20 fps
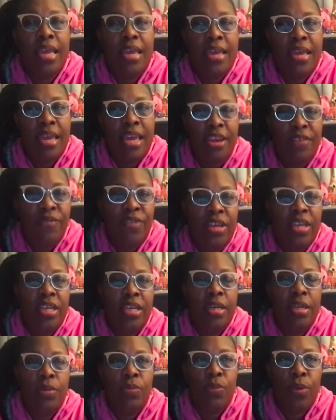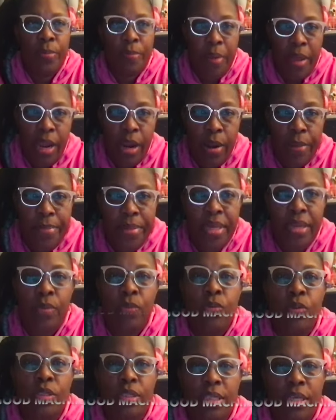Even
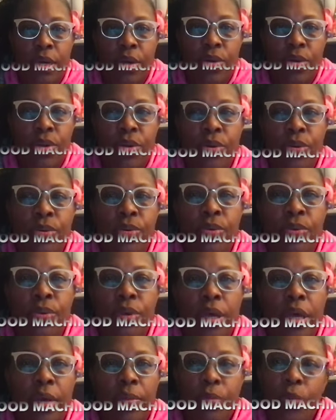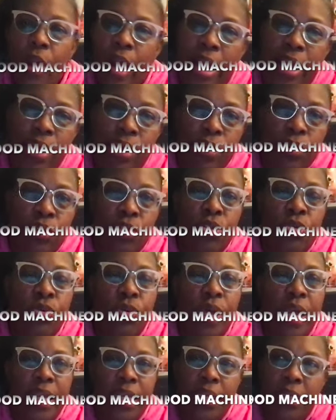repairmen will tell you where I go to, and